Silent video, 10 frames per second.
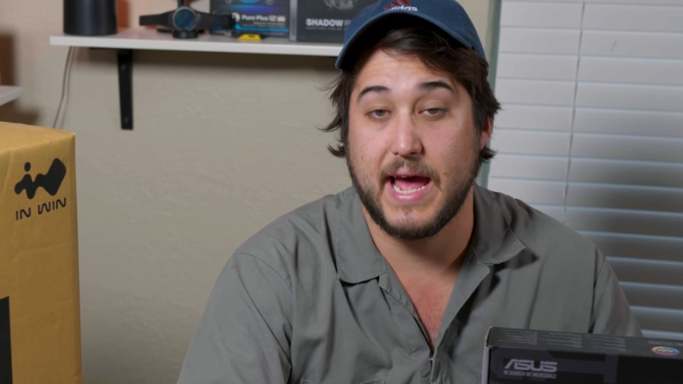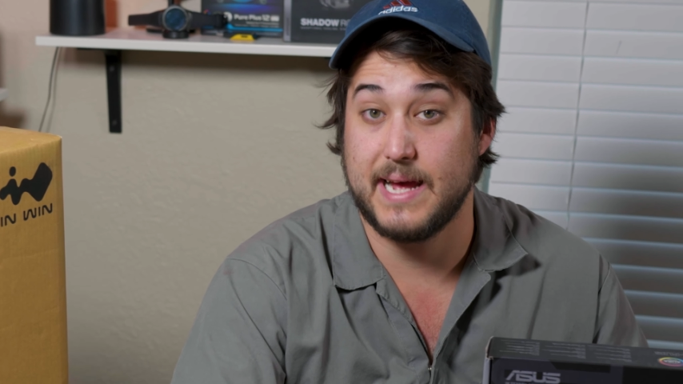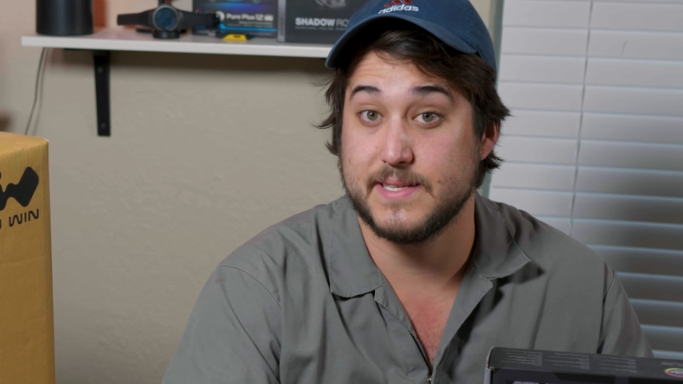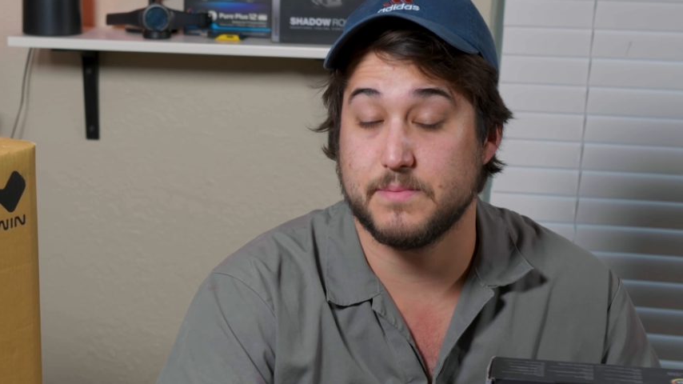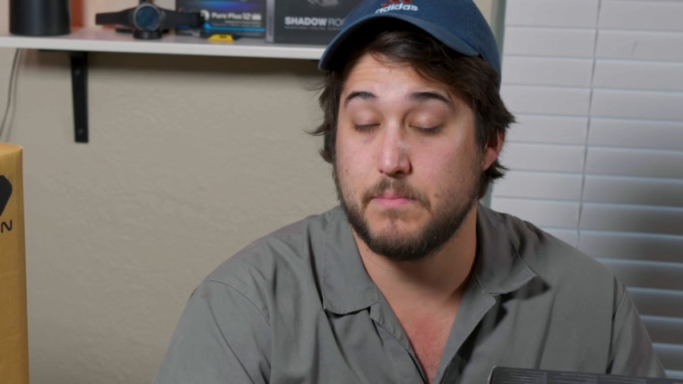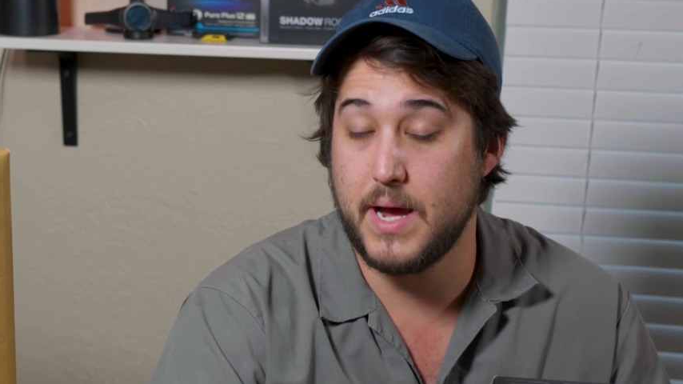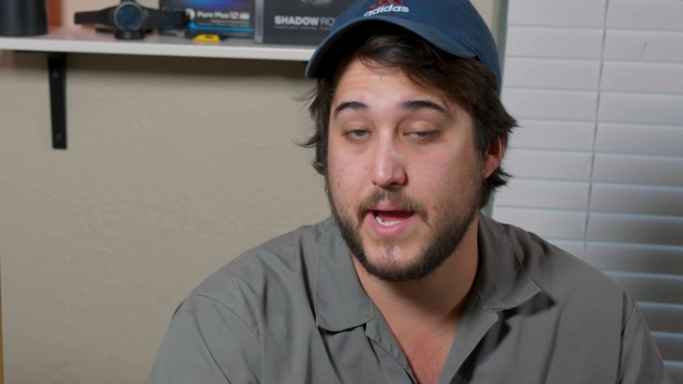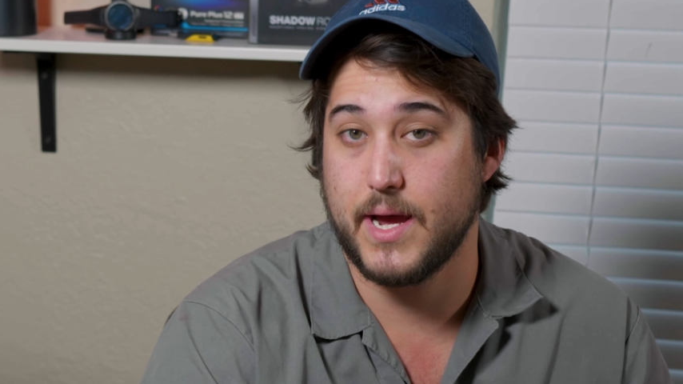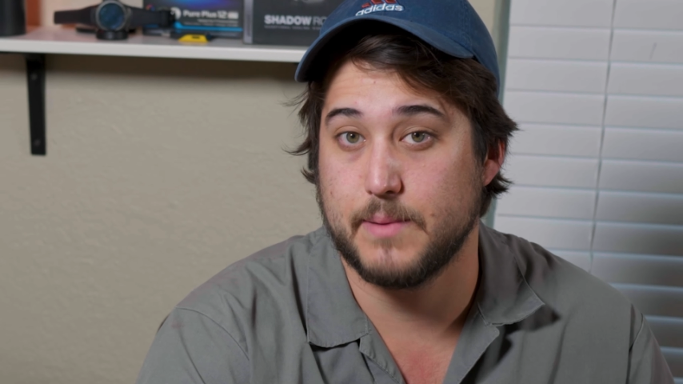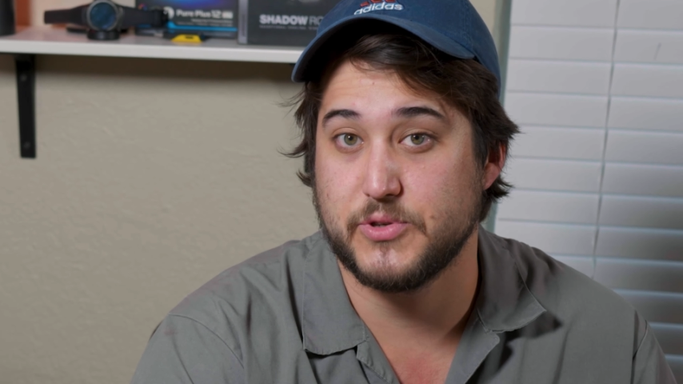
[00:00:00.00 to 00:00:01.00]
as
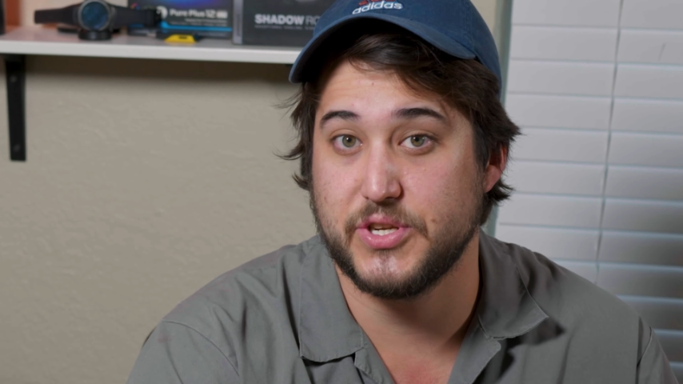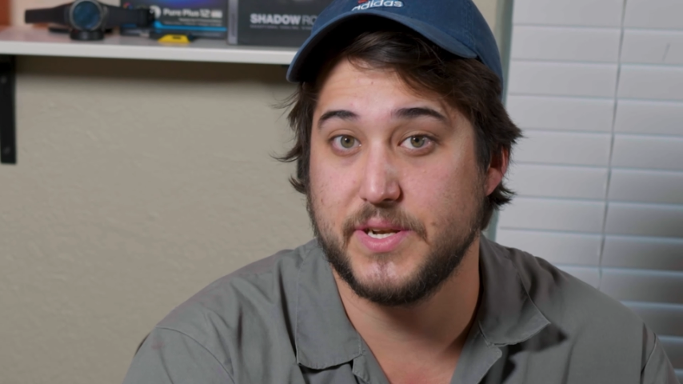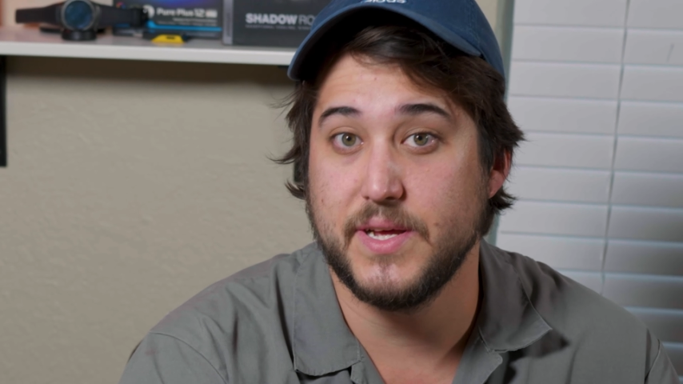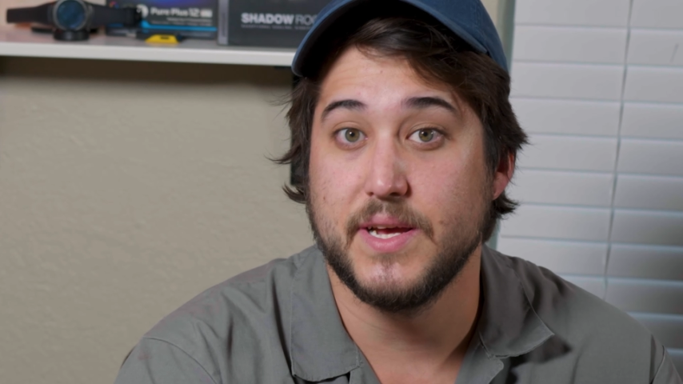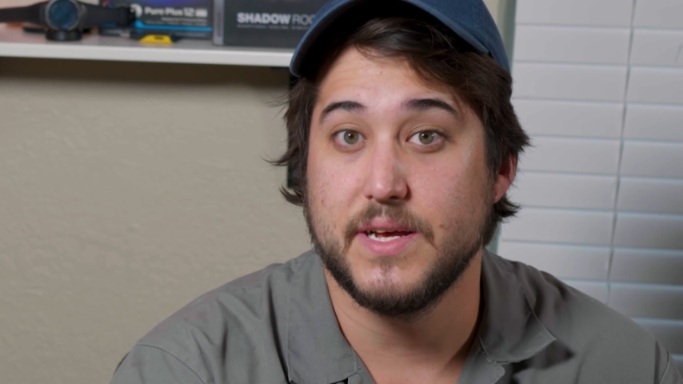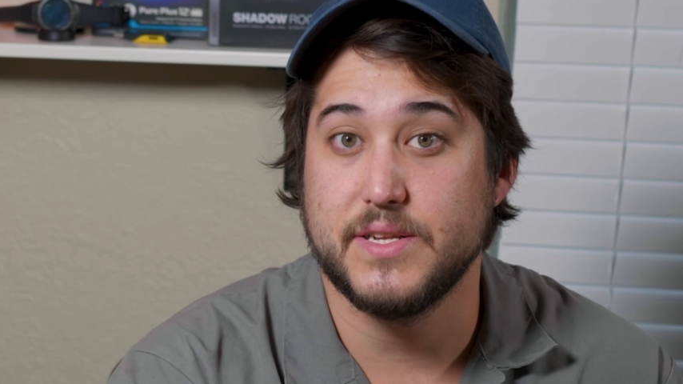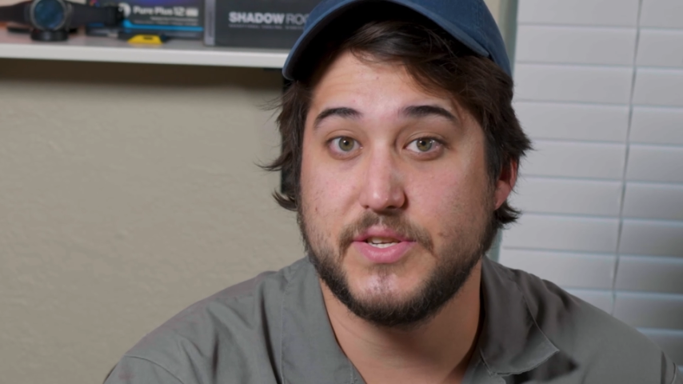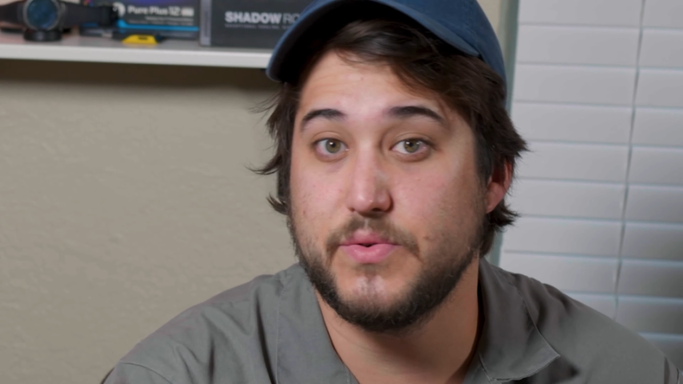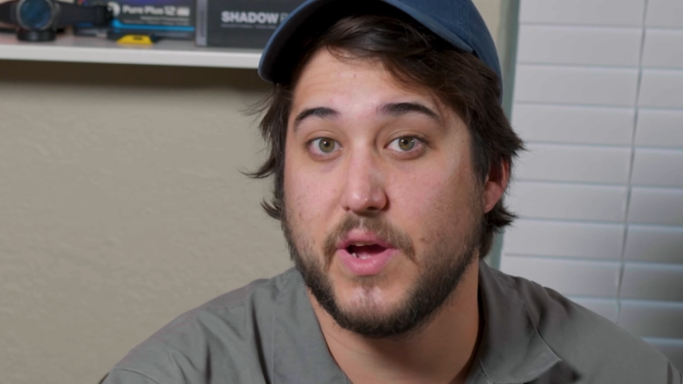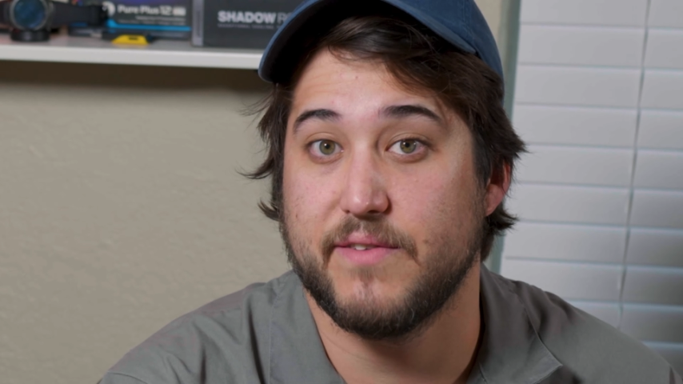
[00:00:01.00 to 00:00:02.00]
my option
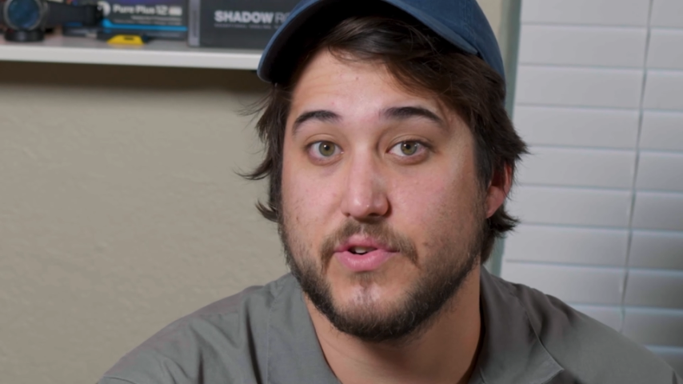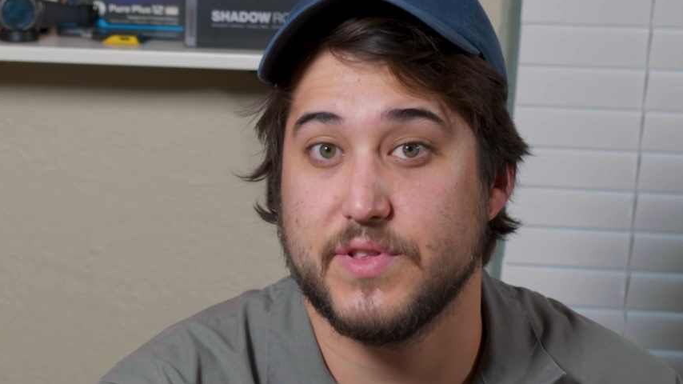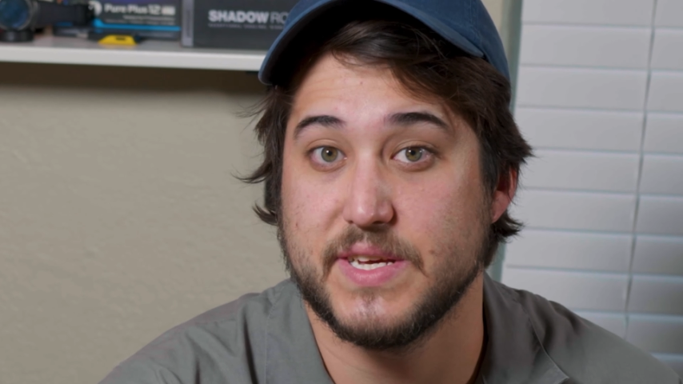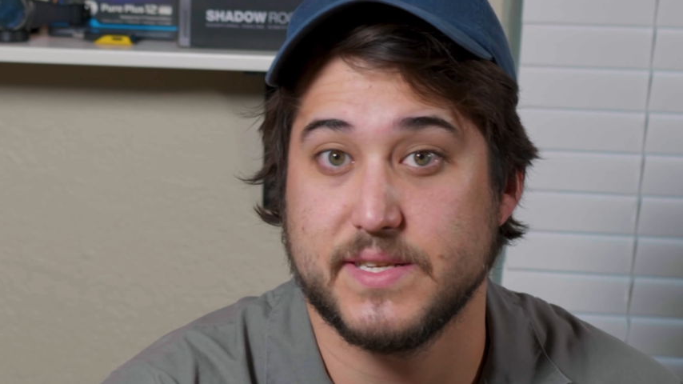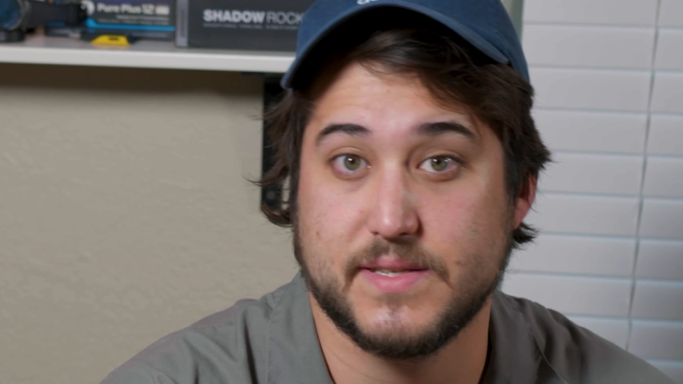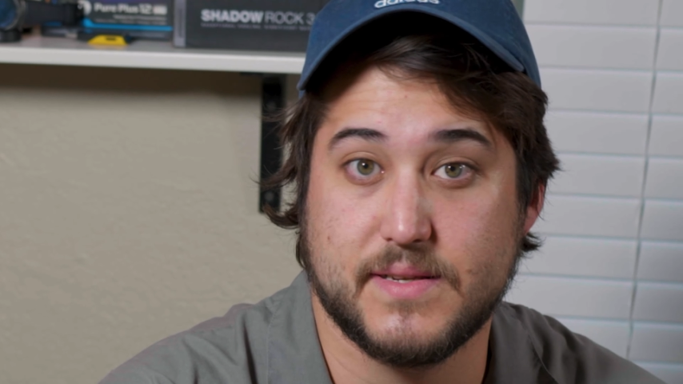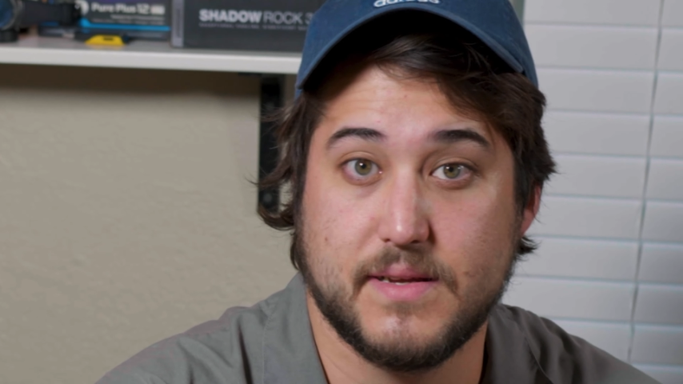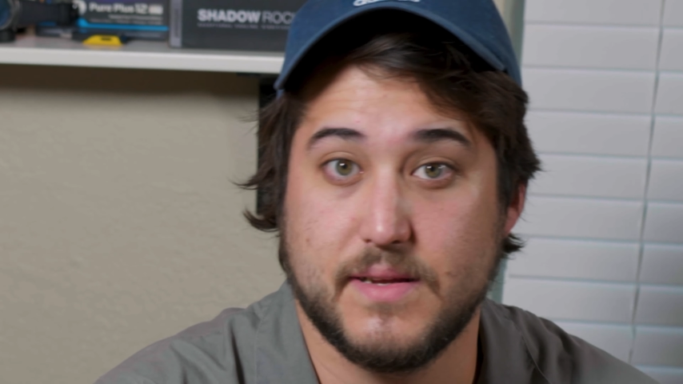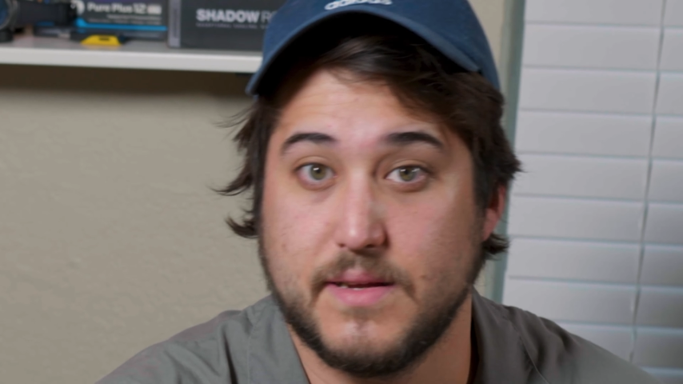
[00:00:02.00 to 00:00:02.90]
to cover this.